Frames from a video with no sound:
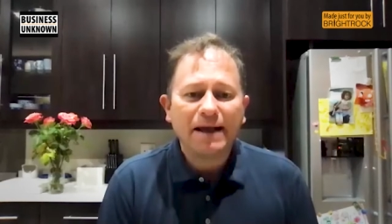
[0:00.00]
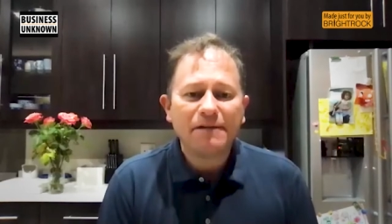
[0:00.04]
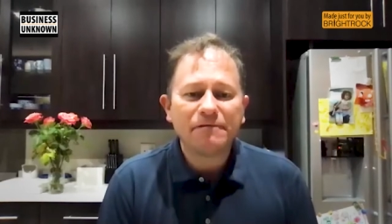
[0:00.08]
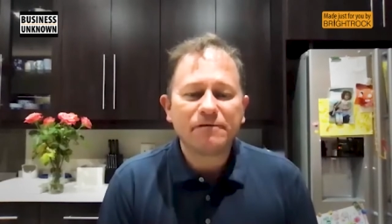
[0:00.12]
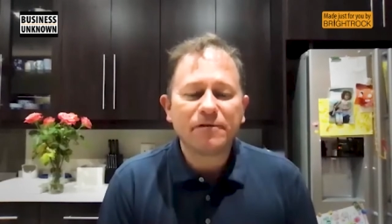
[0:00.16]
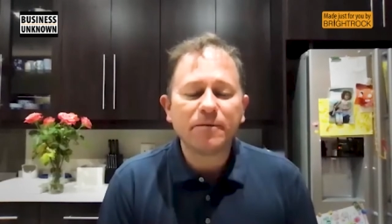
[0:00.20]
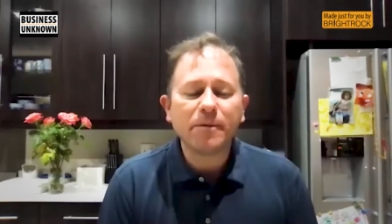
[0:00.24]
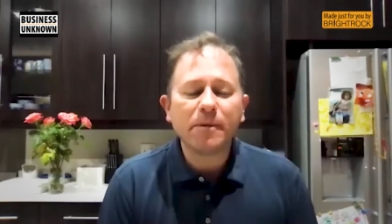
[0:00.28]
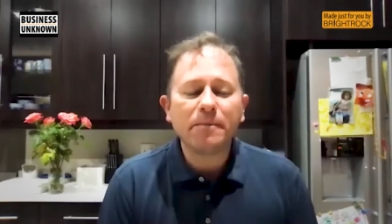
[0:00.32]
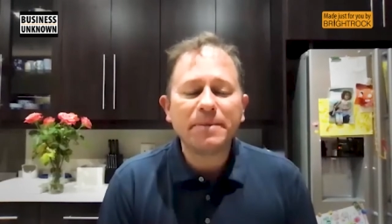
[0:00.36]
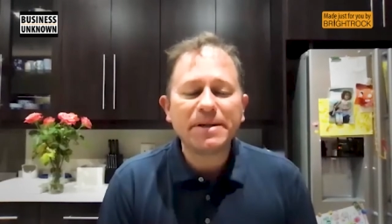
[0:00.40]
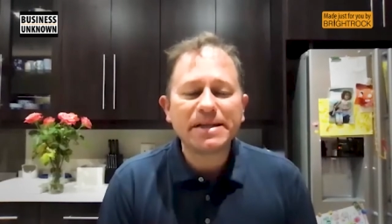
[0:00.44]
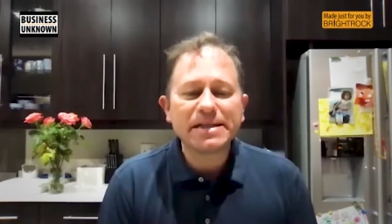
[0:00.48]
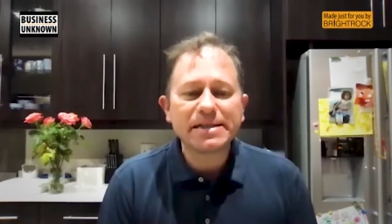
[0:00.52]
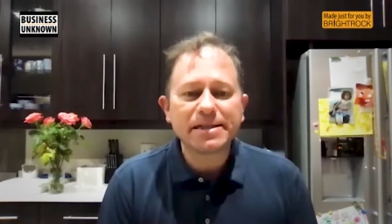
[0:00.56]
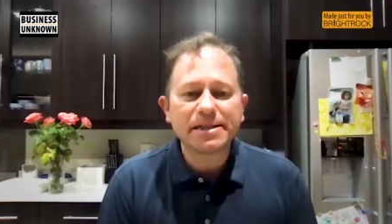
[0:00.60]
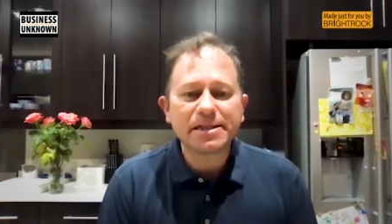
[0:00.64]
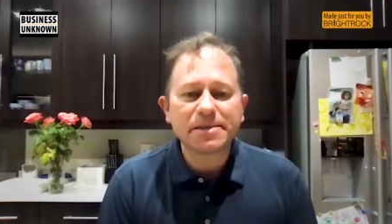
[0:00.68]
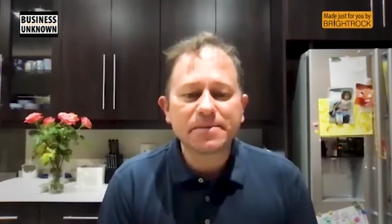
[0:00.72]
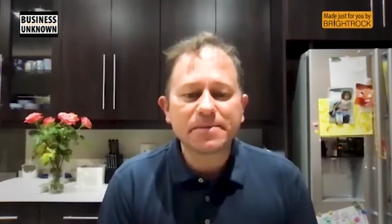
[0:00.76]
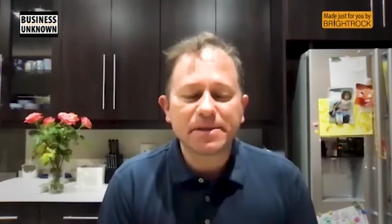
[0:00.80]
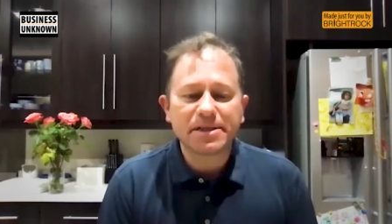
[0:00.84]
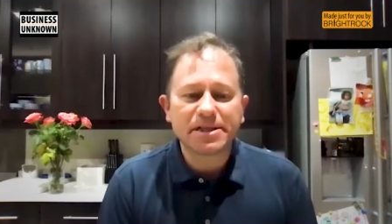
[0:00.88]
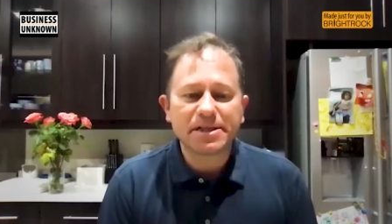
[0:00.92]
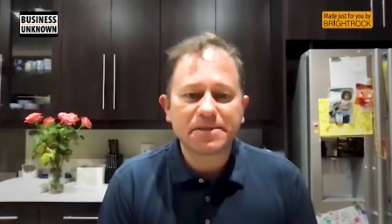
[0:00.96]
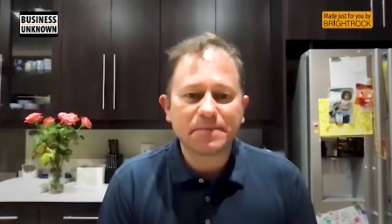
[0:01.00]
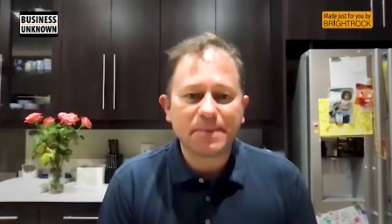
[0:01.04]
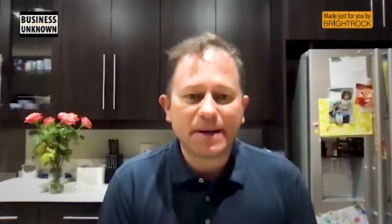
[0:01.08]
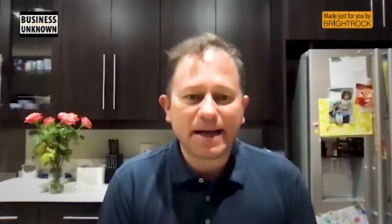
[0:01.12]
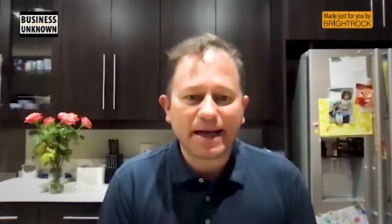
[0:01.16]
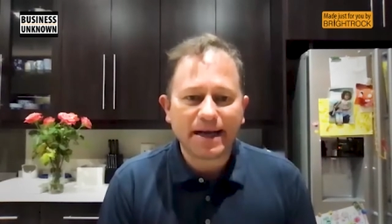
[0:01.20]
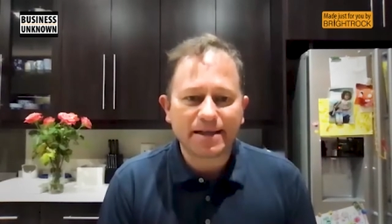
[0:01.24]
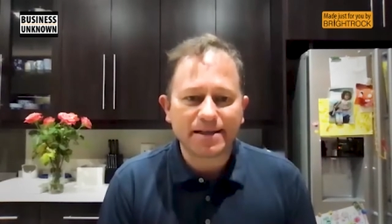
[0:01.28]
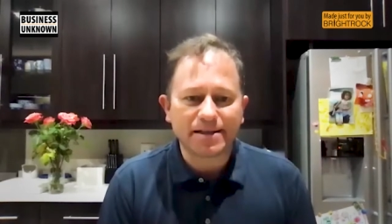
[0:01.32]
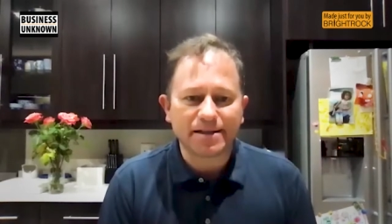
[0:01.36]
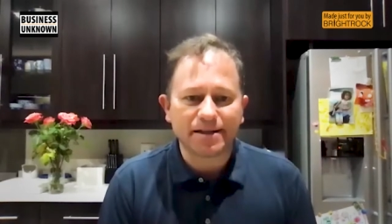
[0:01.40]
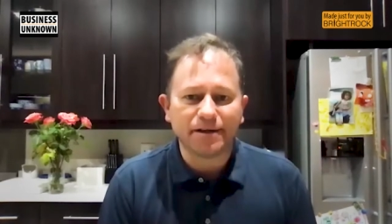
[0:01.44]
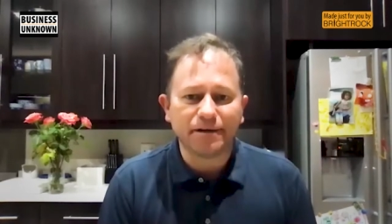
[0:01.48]
from a business
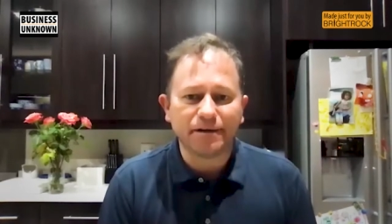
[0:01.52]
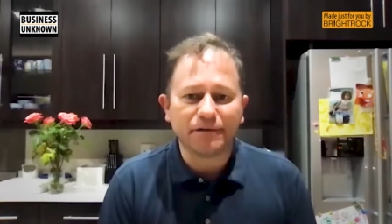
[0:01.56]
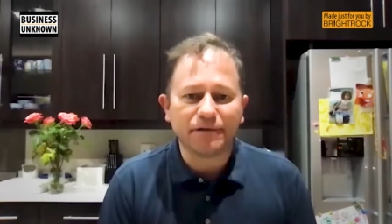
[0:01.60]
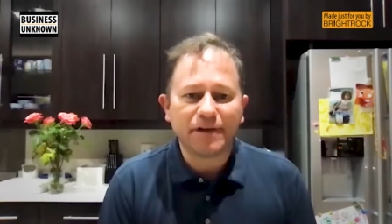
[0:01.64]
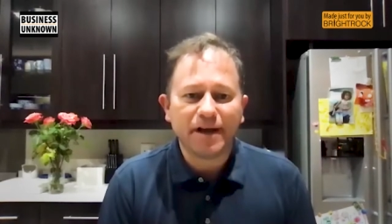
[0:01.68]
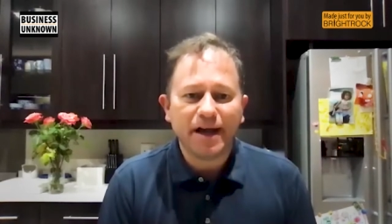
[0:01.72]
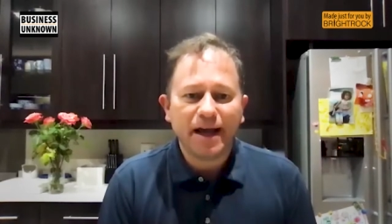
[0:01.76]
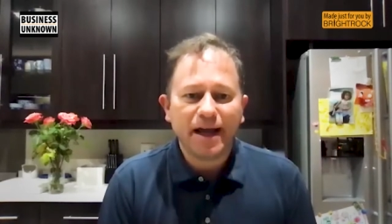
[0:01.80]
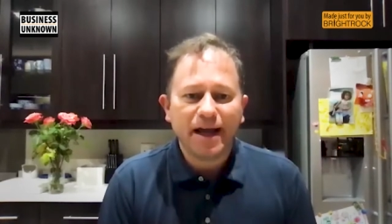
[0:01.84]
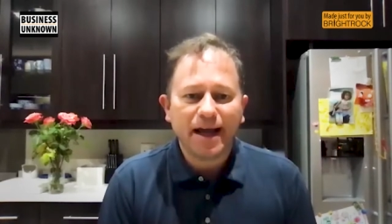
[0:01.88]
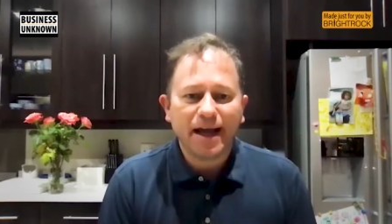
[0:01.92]
perspective,